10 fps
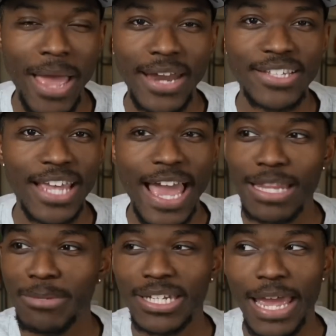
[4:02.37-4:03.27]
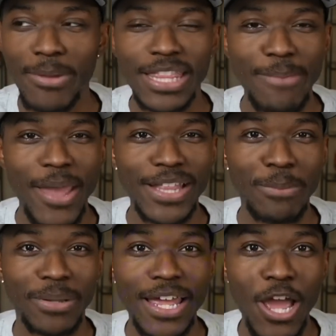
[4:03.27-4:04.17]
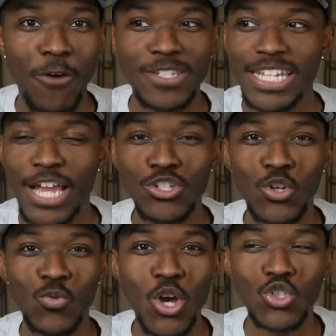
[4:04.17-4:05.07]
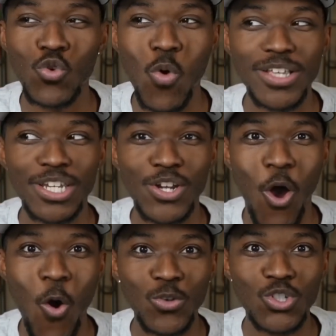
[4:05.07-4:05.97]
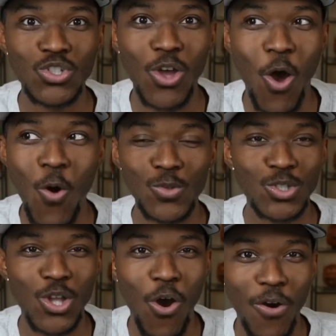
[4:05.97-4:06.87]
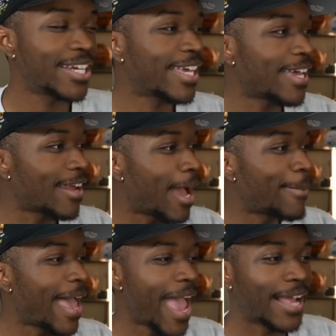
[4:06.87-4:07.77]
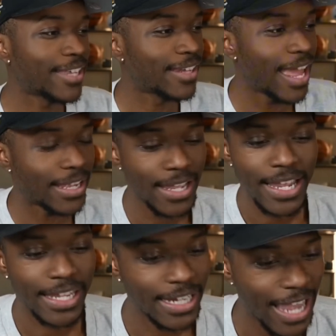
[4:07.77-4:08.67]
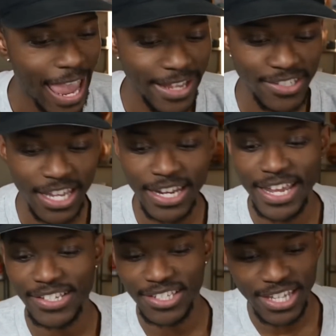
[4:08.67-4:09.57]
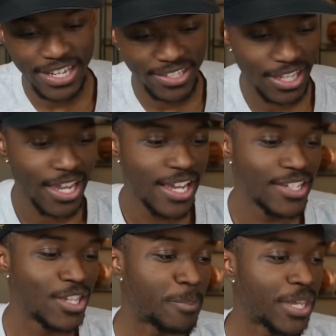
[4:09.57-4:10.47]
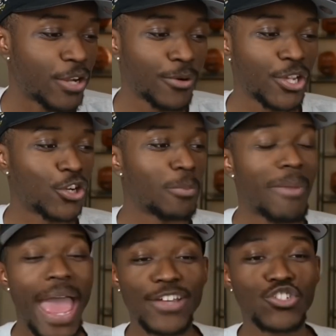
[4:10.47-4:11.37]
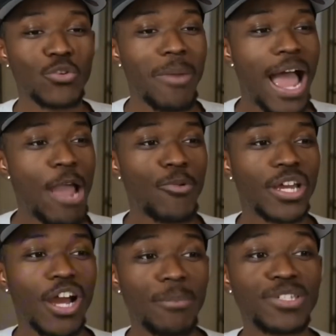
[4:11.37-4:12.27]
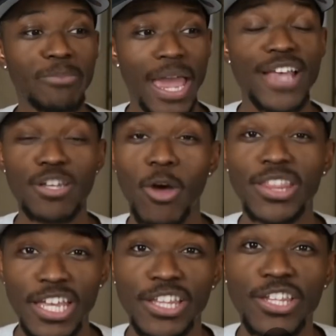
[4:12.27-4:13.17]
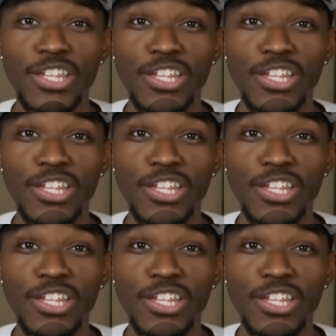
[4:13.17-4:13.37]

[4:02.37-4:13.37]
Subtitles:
amount of talent, but damn it, they made the playoffs. D'Angelo Russell was an all-star. And again, I'm not acting like Kenny Atkinson is this superior mastermind when it comes to basketball. I think